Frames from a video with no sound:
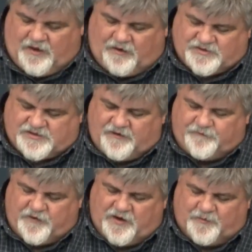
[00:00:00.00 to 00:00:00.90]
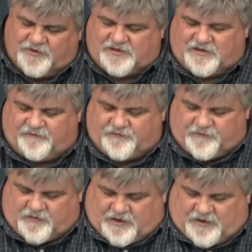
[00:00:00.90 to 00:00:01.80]
don't see freedom as a gift
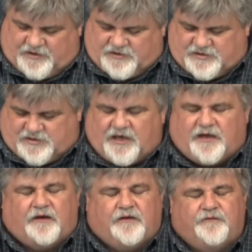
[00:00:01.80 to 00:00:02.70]
of God, they just take it.